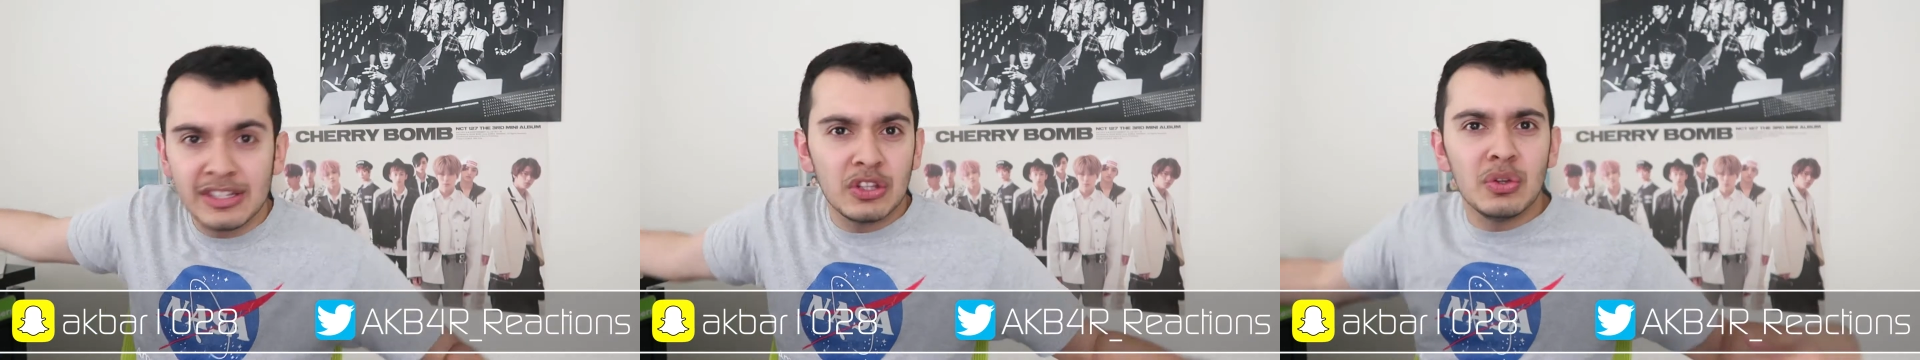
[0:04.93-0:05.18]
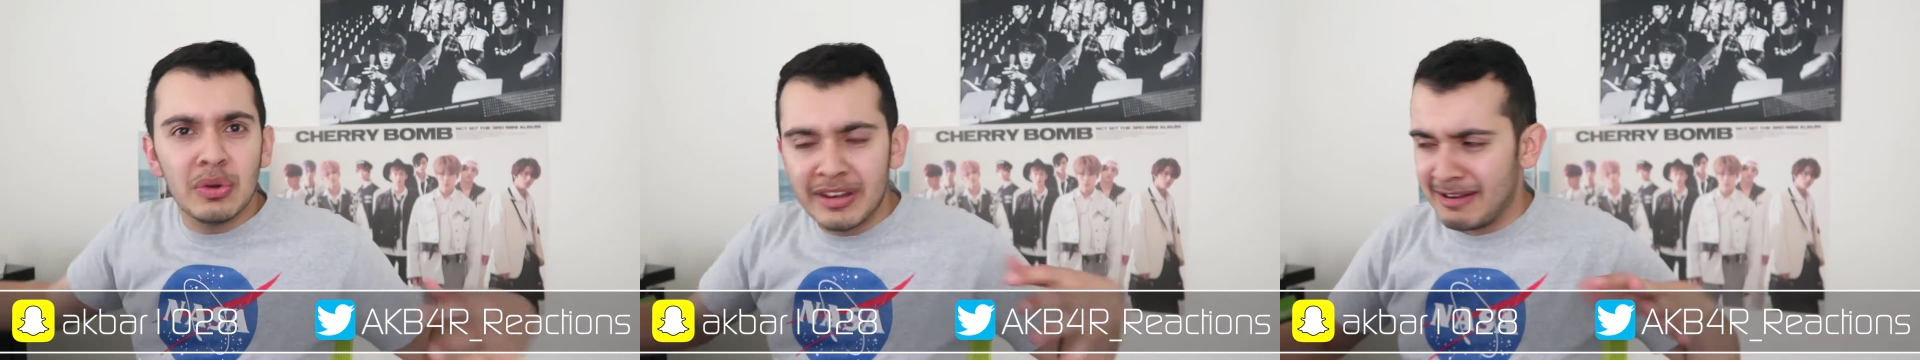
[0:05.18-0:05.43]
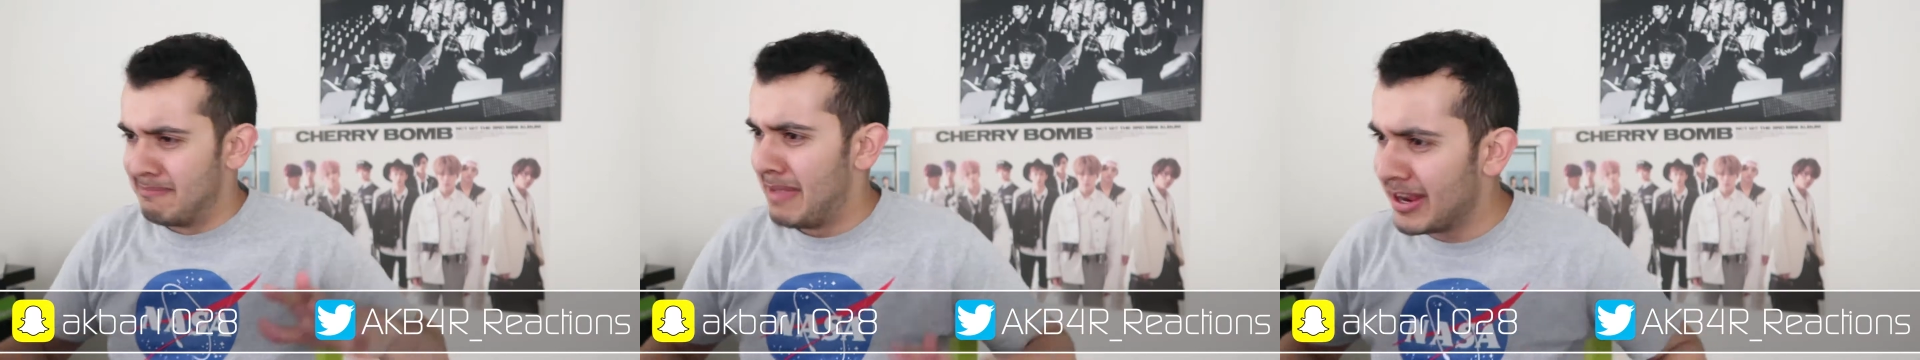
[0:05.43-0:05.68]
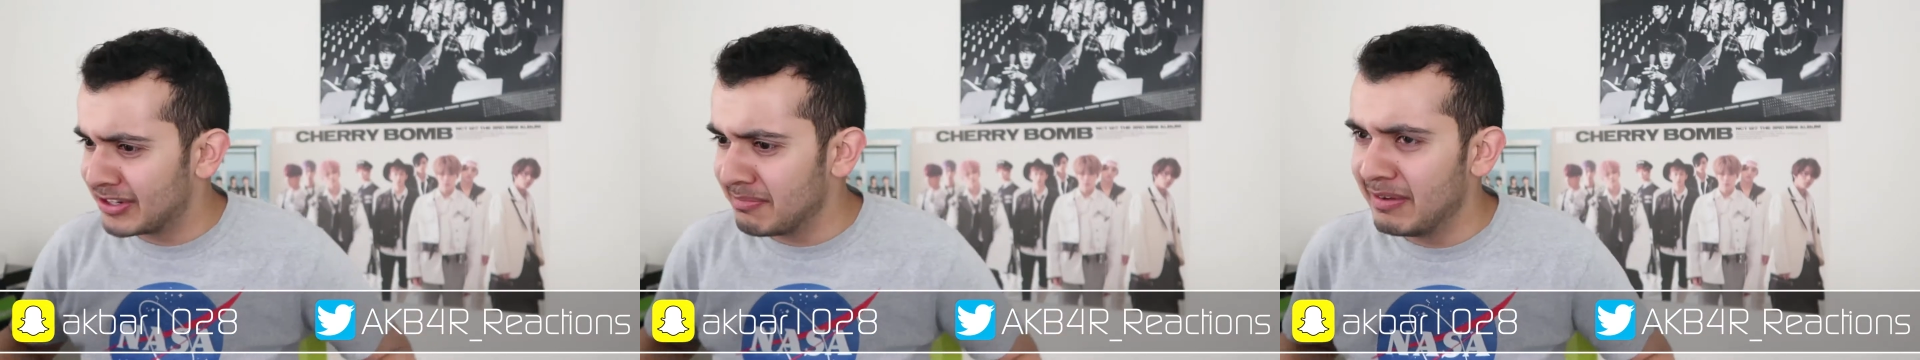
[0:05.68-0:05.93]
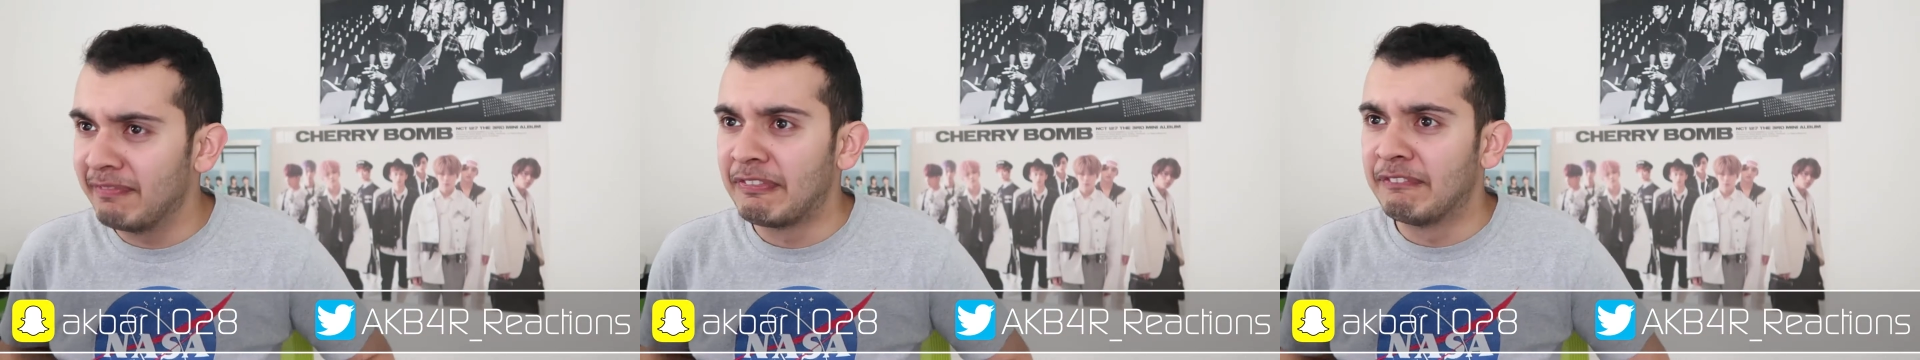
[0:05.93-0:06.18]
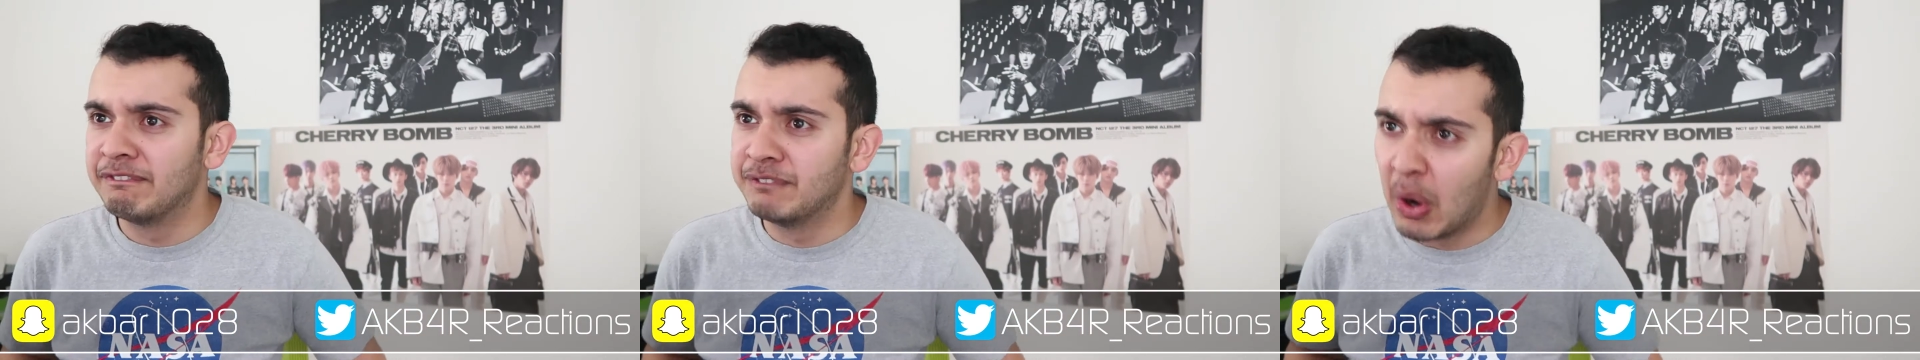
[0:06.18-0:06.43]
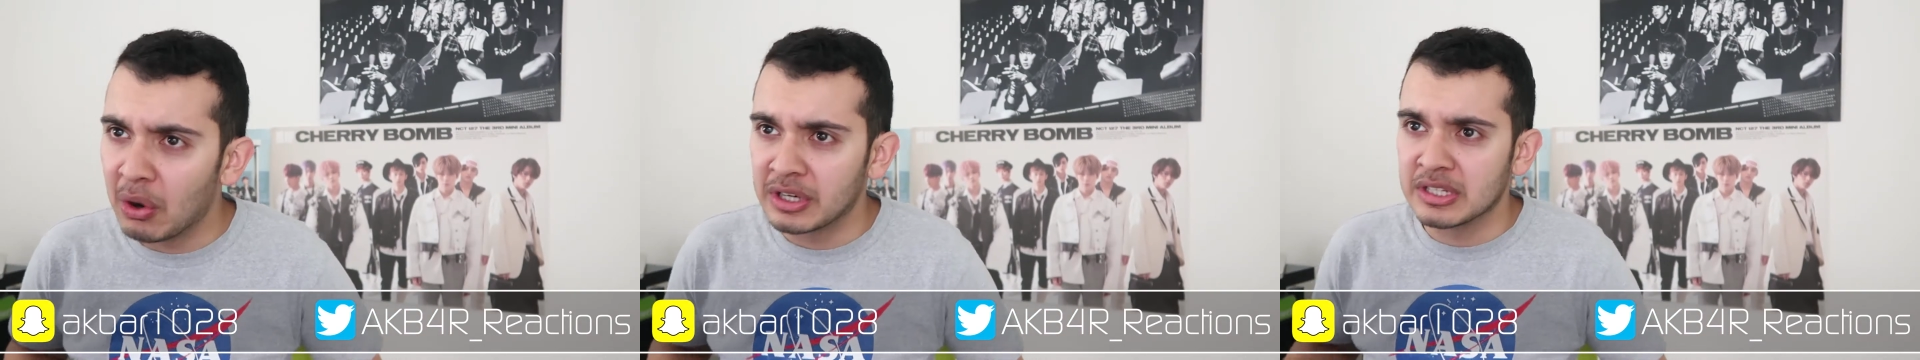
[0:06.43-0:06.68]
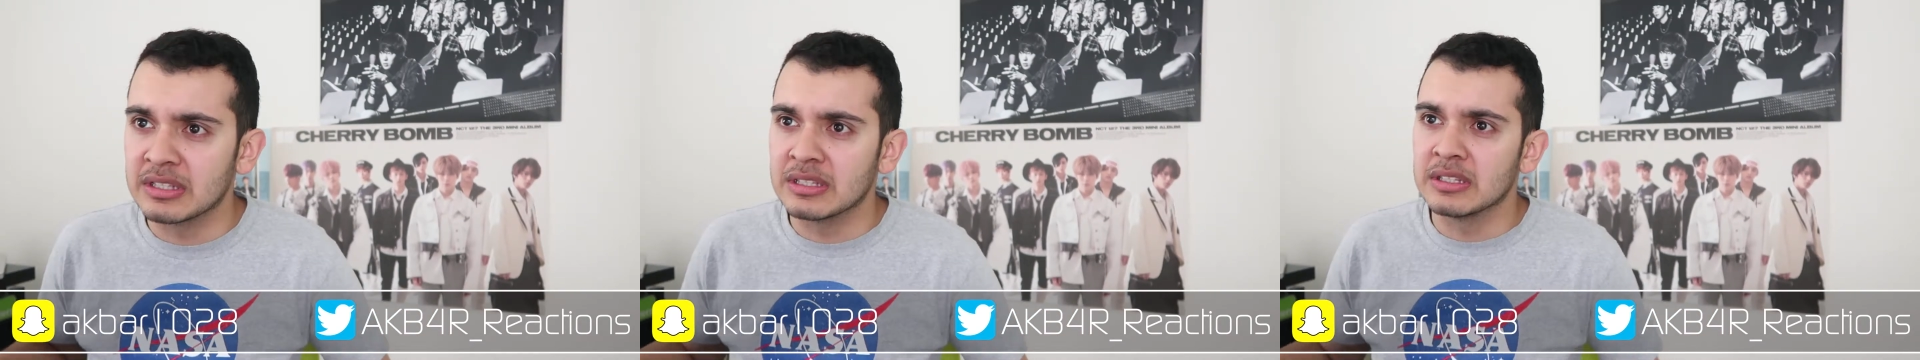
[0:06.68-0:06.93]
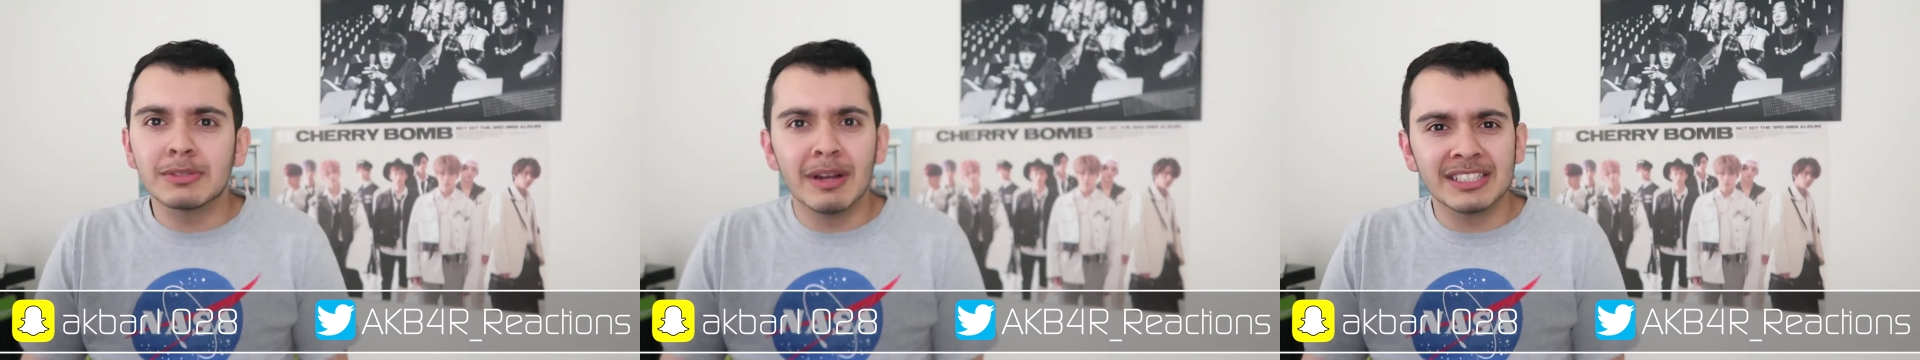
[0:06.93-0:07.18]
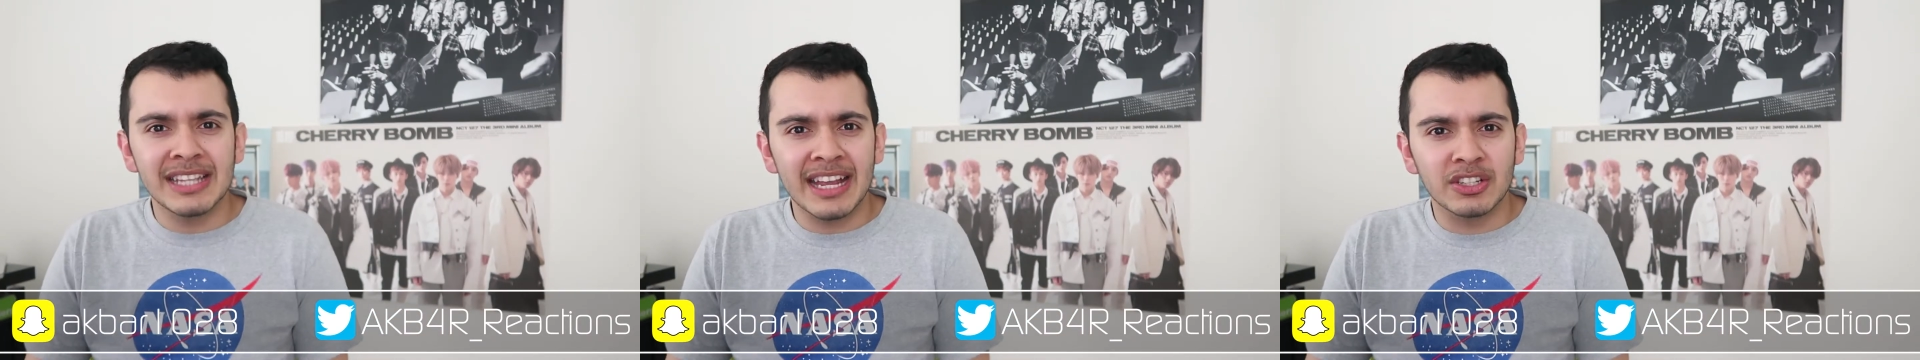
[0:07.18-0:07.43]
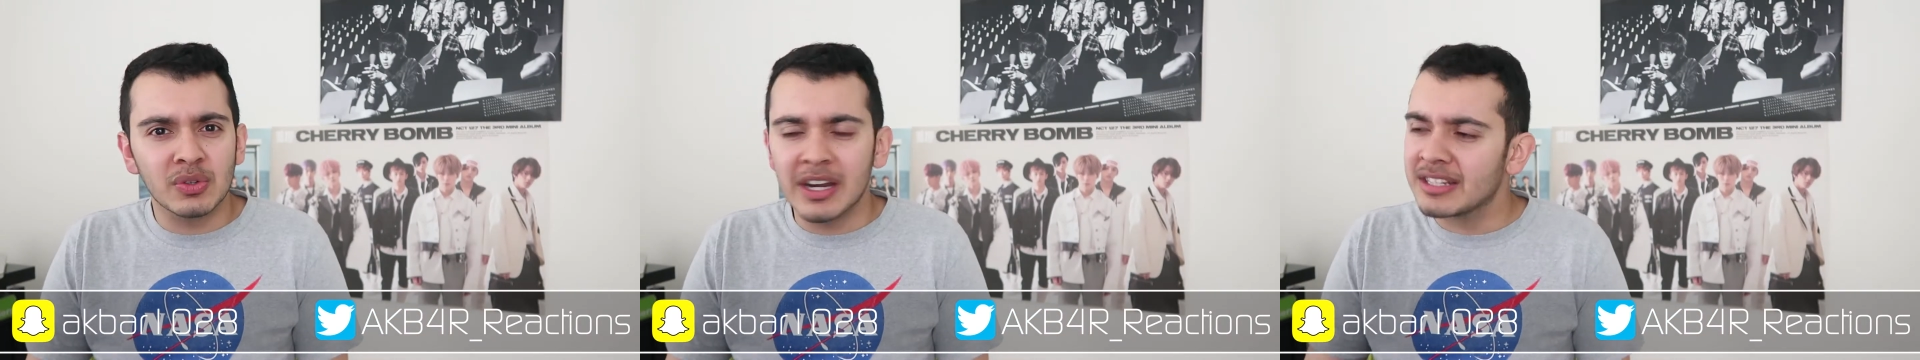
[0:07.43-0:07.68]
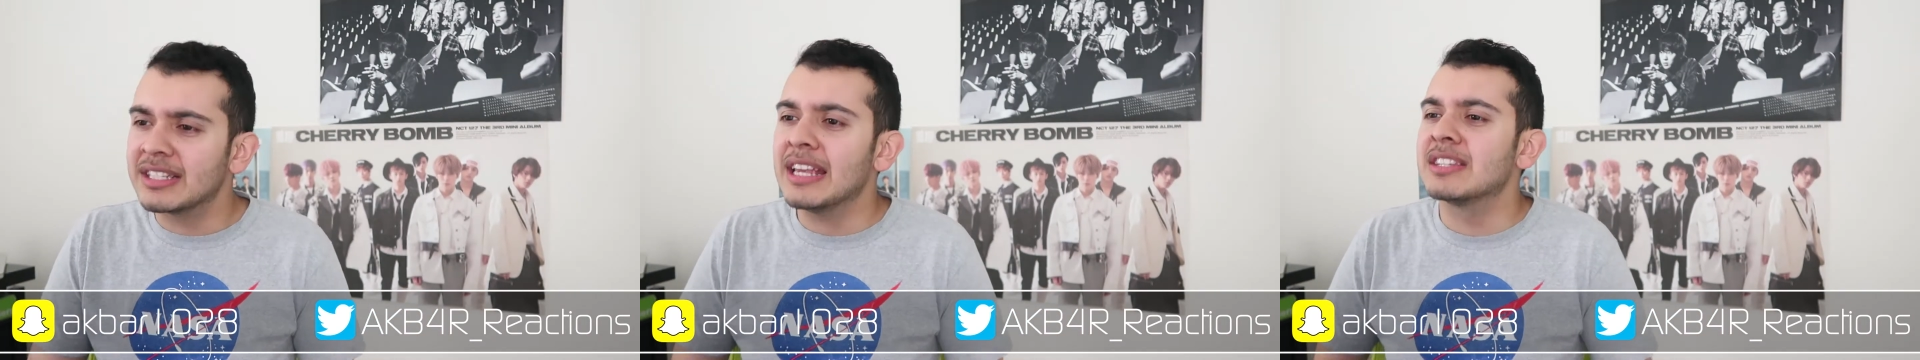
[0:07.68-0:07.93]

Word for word: the unit of measurement for force. What's Monsta X trying to say?